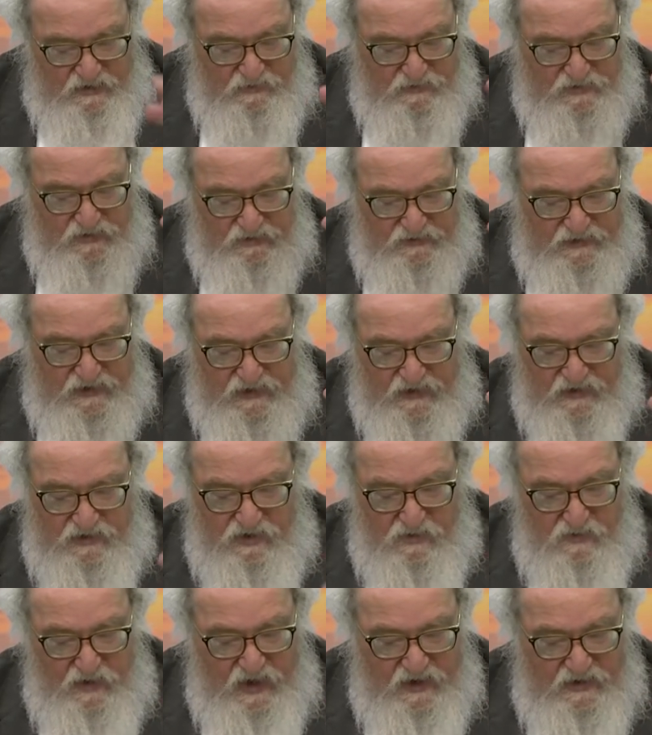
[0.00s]
They were the
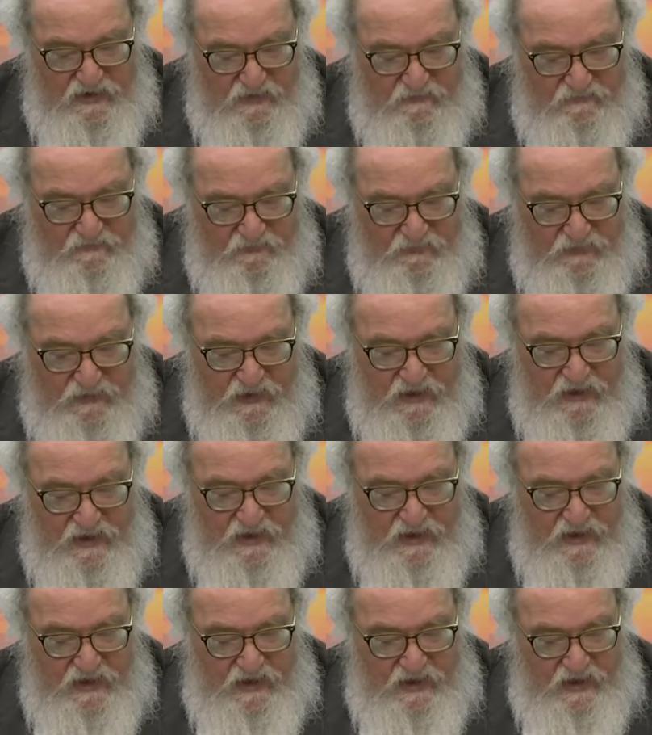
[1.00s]
leading kohanim.
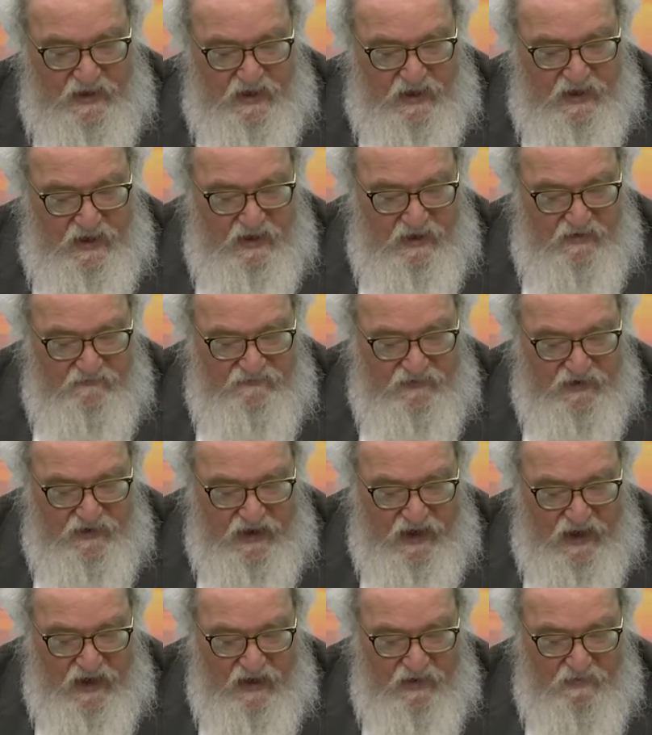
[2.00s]

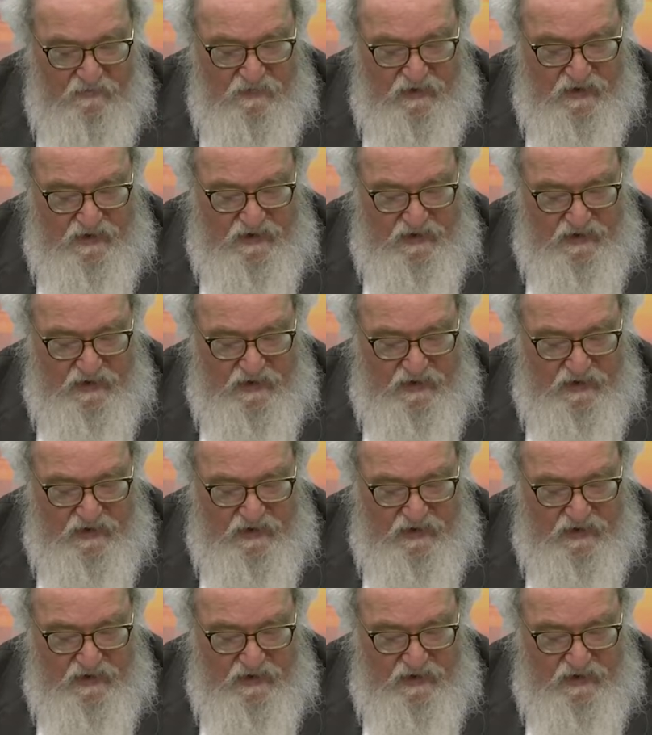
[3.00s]
Vagam